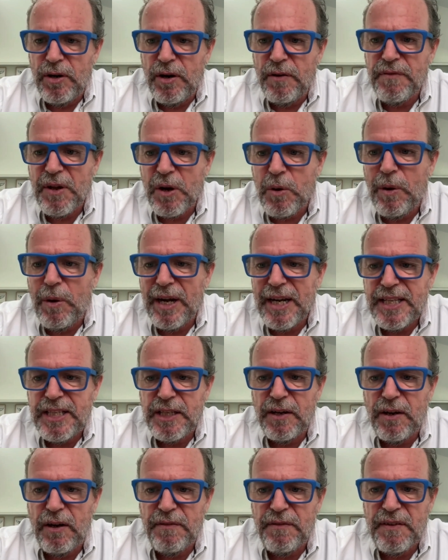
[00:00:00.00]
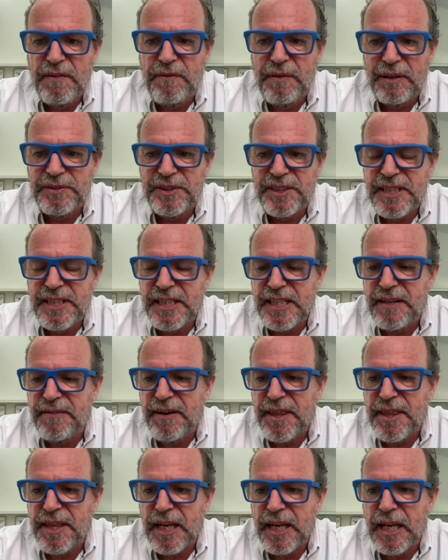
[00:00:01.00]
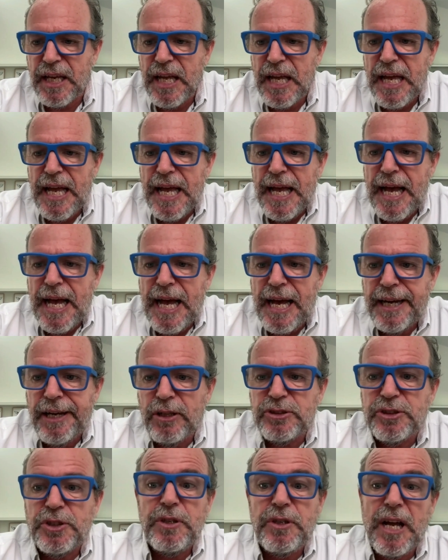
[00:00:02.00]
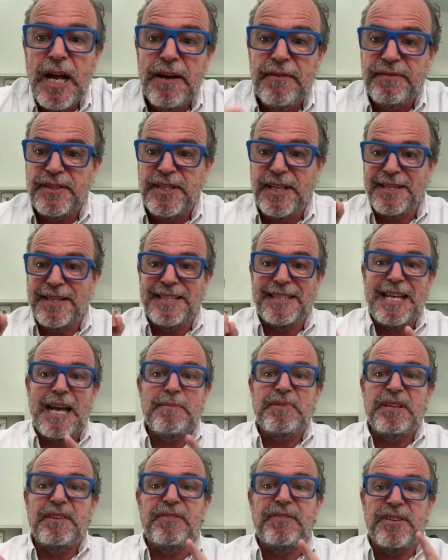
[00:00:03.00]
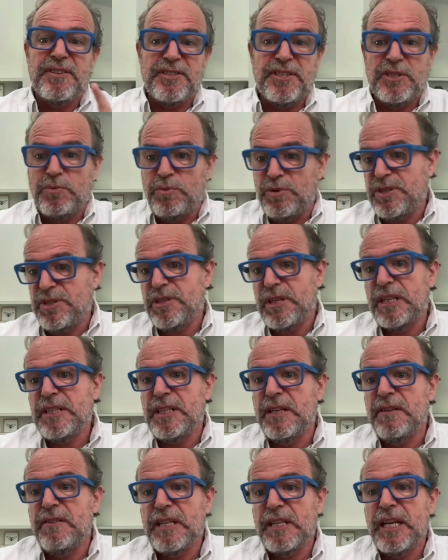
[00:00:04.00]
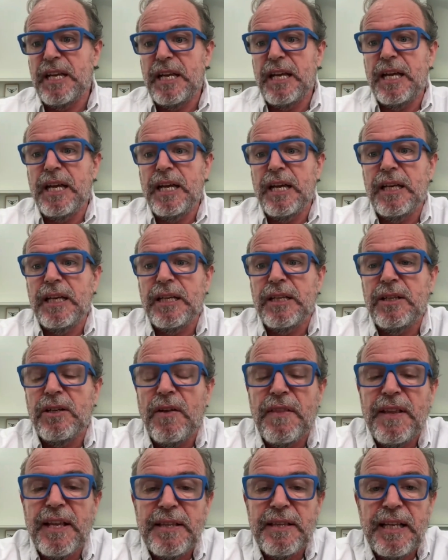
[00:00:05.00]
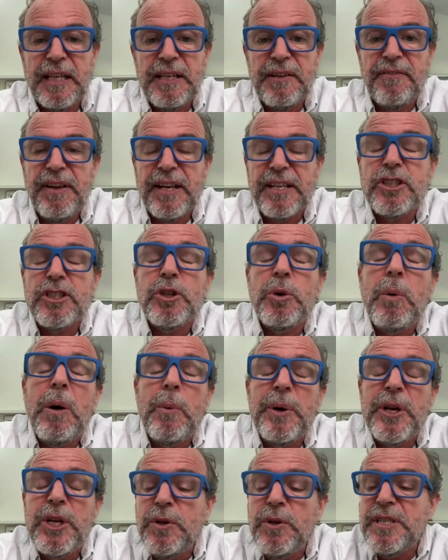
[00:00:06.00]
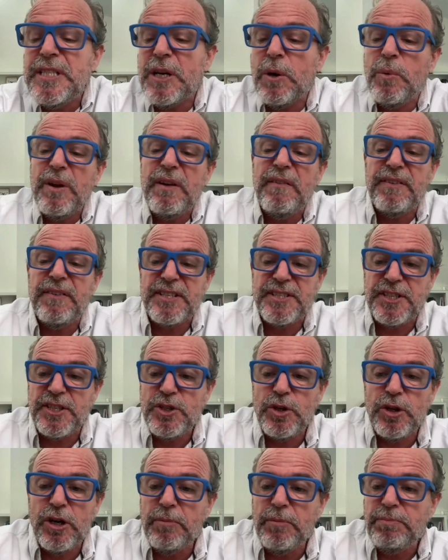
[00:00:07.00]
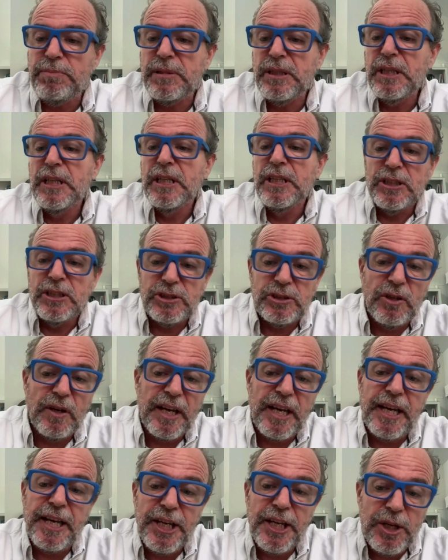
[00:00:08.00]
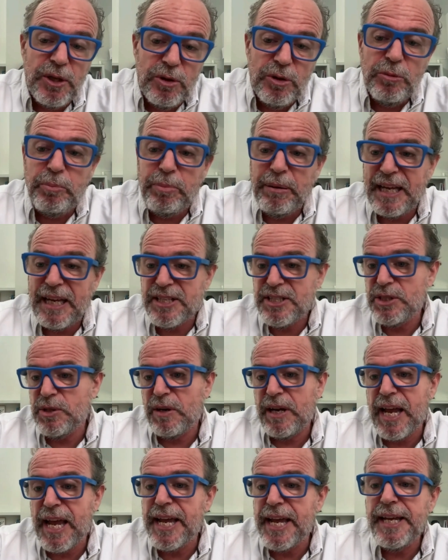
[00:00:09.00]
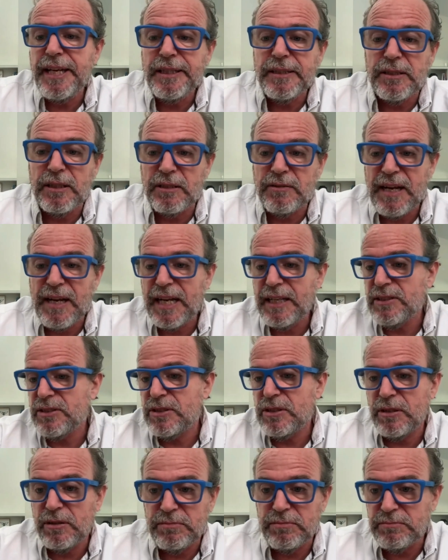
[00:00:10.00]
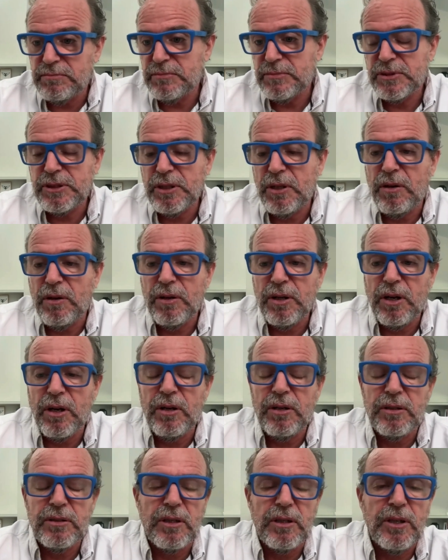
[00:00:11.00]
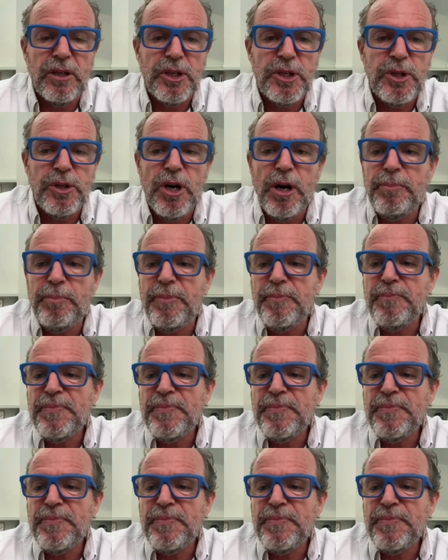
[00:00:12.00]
the quality of the founders and everything. And also you have the time differences, which at the end of the day, that affects. So what we do is that we invest in Europe, so EU plus UK, all right? So all Europe.